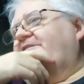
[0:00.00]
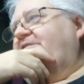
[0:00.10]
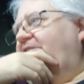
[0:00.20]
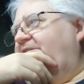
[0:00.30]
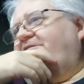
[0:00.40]

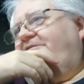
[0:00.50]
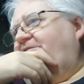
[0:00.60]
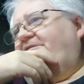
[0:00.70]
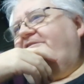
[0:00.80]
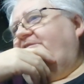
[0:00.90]
You know,
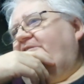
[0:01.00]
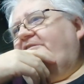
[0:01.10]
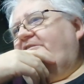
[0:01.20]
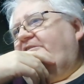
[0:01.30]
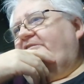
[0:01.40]

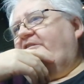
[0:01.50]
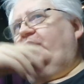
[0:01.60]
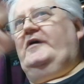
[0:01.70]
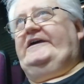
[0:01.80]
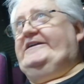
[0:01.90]
there
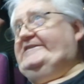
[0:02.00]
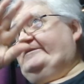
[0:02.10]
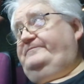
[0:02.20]
are ways